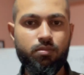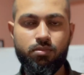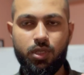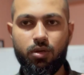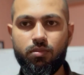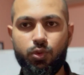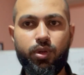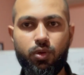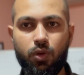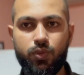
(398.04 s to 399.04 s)
you will
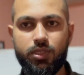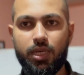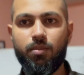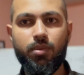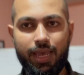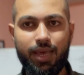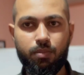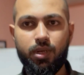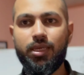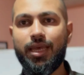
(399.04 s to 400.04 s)
lose time and
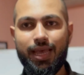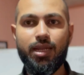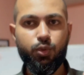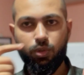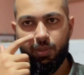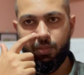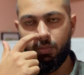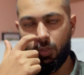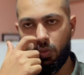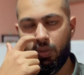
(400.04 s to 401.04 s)
money, and you will be,
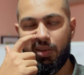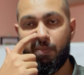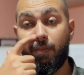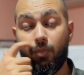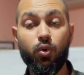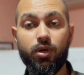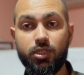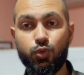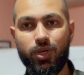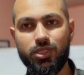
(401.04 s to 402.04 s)
in a worse
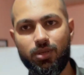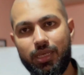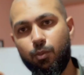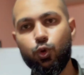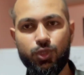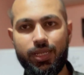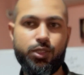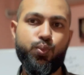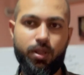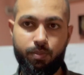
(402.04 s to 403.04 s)
situation emotionally
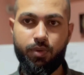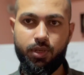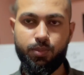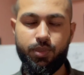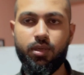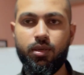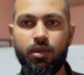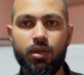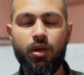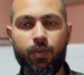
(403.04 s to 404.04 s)
as well, possibly,
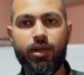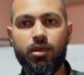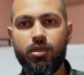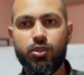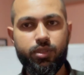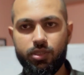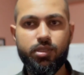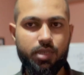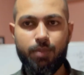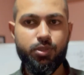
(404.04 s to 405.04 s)
right? So it's
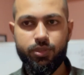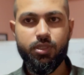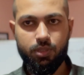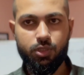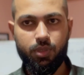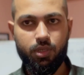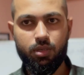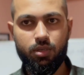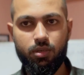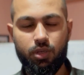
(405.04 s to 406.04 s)
absolutely something to be,
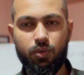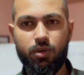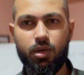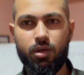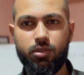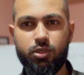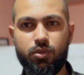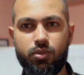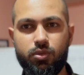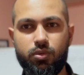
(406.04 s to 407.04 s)

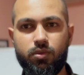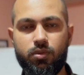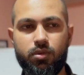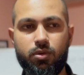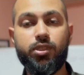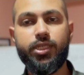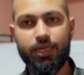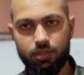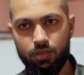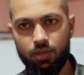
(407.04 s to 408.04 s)
to
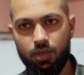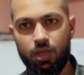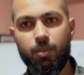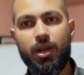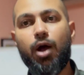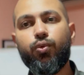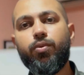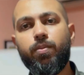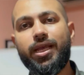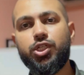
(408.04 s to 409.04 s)
reject. But how can we
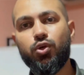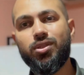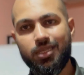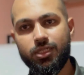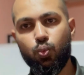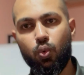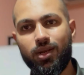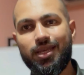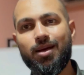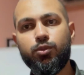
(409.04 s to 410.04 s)
make sure this one
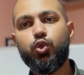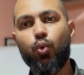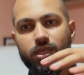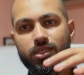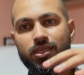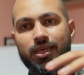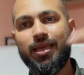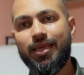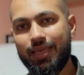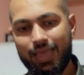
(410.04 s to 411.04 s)
comes to us
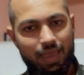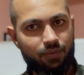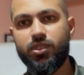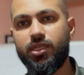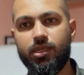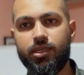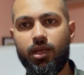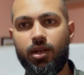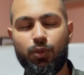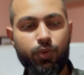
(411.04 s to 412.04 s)
every single day?
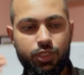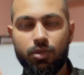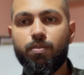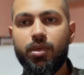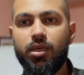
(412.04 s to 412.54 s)
Like we should